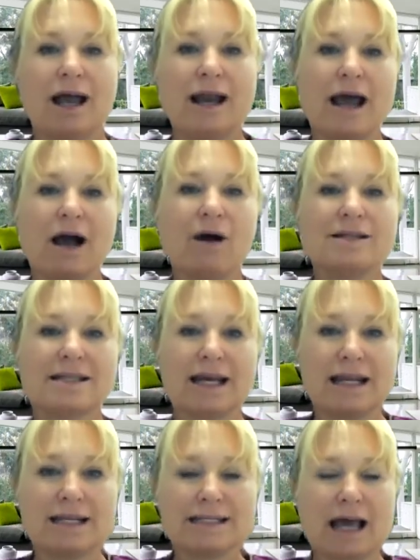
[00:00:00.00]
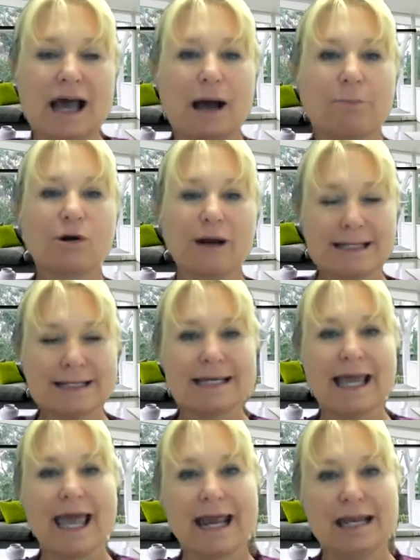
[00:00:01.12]
Now, Denis,
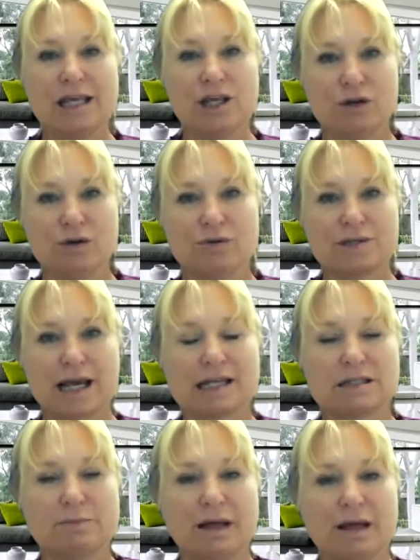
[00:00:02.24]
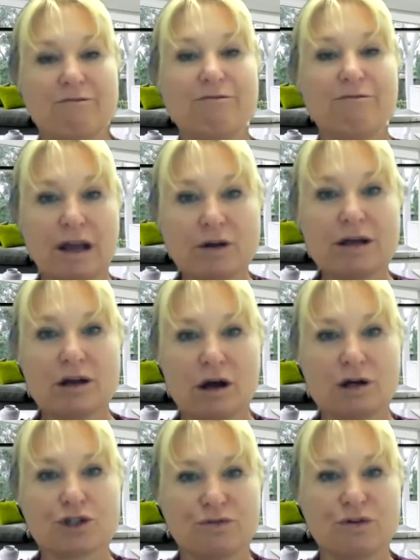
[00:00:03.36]
appraising ADUs has been very
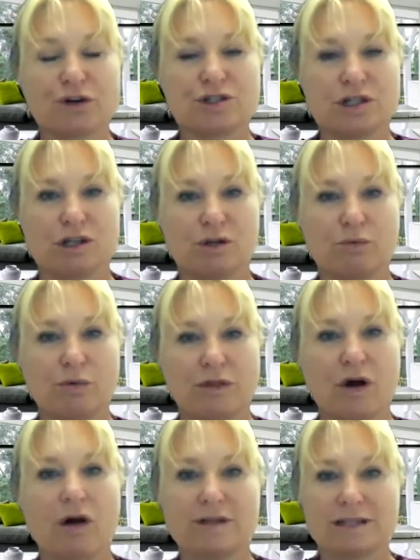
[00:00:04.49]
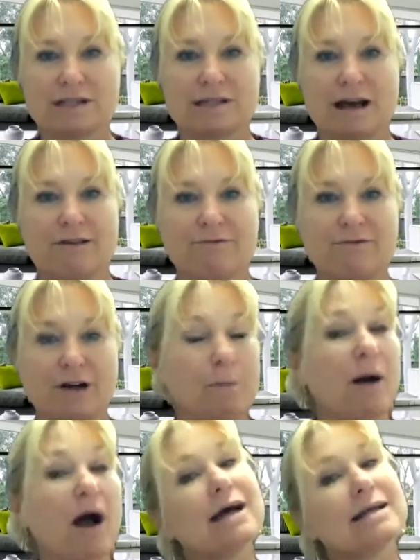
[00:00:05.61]
controversial with all this stuff, very
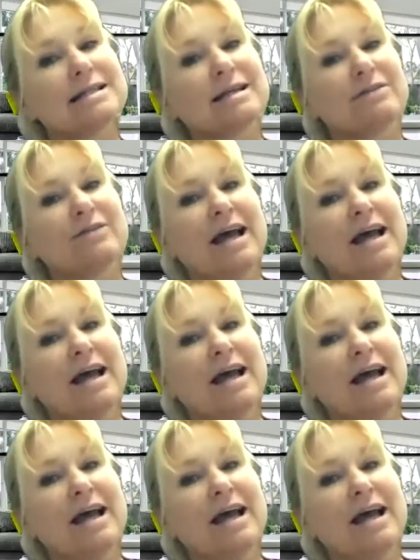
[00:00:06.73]
positive.